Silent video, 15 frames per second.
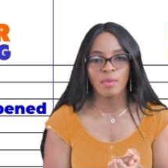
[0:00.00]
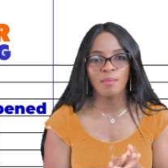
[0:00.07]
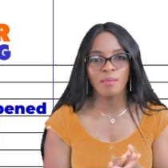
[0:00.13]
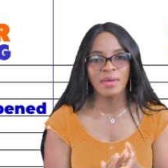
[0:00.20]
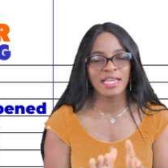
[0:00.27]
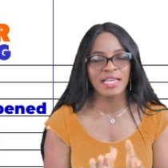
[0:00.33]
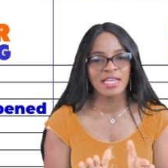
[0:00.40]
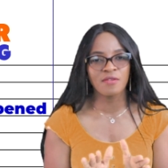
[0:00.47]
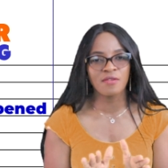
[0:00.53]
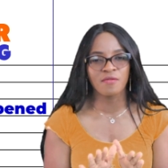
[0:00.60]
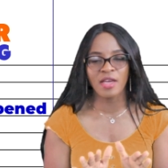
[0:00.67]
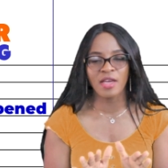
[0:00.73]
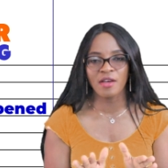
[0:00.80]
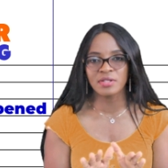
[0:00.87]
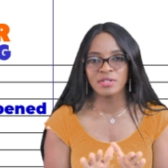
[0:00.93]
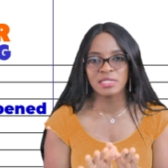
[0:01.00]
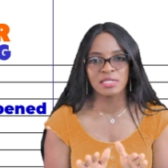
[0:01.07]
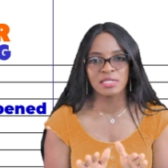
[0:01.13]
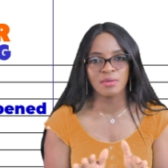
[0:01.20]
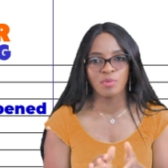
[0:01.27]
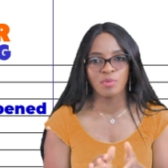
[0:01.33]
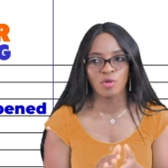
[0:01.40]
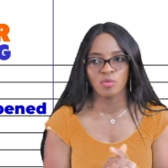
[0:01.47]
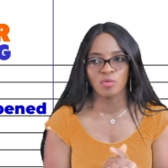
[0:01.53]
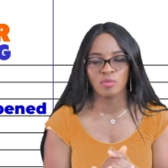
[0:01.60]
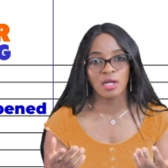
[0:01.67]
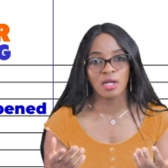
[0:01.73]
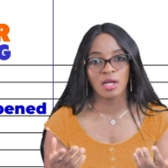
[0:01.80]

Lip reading: make it very simple.